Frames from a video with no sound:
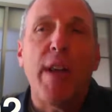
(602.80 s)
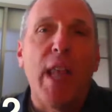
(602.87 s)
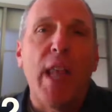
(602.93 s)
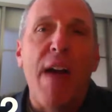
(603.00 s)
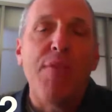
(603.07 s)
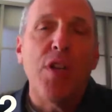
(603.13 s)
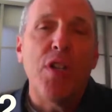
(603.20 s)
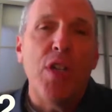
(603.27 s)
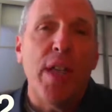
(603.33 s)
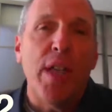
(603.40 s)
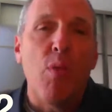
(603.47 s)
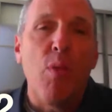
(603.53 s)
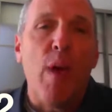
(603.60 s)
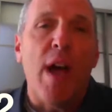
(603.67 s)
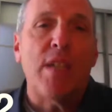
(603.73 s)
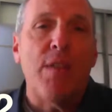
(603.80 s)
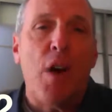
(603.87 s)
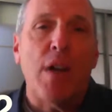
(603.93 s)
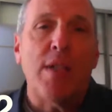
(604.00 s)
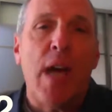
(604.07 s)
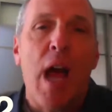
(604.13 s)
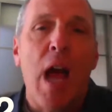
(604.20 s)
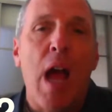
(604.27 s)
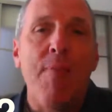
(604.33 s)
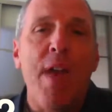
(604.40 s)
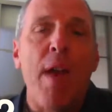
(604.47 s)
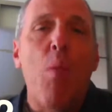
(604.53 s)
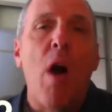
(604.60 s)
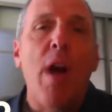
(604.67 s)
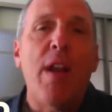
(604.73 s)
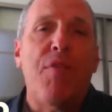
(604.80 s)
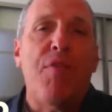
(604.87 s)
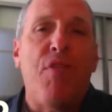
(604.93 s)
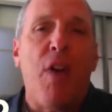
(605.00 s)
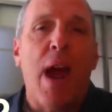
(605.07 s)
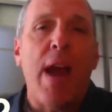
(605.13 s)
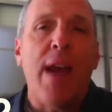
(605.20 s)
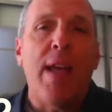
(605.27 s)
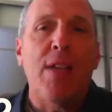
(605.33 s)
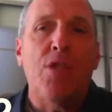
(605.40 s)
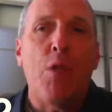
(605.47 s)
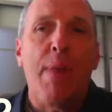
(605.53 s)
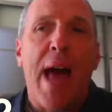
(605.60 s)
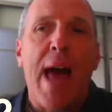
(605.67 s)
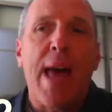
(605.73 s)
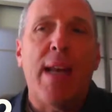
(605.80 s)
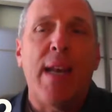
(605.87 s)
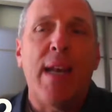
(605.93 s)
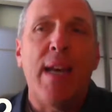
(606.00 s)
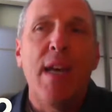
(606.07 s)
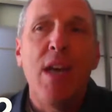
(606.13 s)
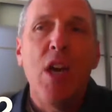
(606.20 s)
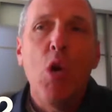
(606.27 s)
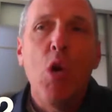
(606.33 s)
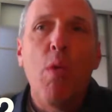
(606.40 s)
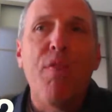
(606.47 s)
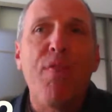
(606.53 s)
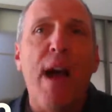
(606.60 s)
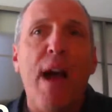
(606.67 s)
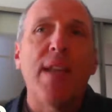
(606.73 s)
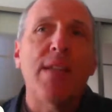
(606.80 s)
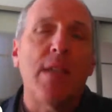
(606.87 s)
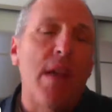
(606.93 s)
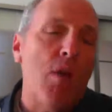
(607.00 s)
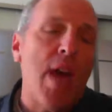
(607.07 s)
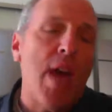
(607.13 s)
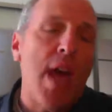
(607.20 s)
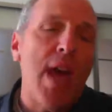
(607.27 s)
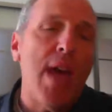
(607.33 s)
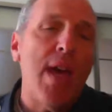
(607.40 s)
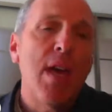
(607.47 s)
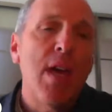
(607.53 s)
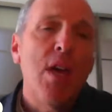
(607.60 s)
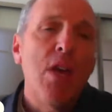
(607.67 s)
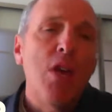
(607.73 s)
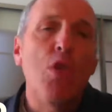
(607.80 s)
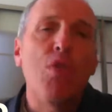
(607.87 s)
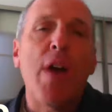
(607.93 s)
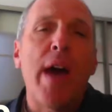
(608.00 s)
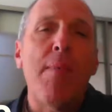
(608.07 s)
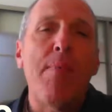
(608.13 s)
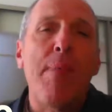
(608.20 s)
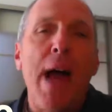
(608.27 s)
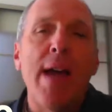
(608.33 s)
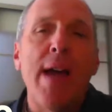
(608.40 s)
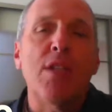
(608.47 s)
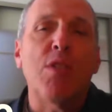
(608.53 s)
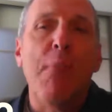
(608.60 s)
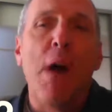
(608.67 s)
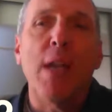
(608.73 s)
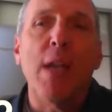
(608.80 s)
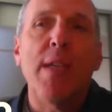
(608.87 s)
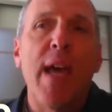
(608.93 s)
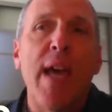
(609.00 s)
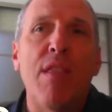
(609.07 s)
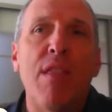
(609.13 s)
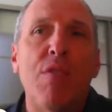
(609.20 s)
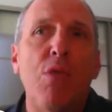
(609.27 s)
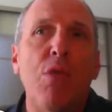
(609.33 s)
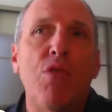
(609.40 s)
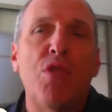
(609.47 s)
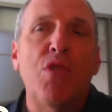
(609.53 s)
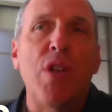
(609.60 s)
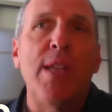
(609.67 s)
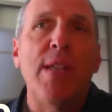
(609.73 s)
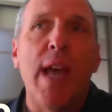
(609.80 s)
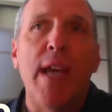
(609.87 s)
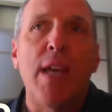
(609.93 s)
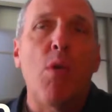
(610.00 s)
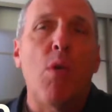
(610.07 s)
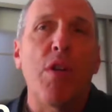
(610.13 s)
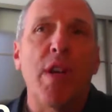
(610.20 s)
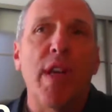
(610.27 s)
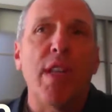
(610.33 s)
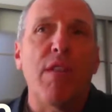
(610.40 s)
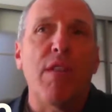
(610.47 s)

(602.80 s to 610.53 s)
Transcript: leveraging the rest of our time. They wanted Fridays so badly. We finally said, okay, you've got to buy us Monday through Sunday in order to get the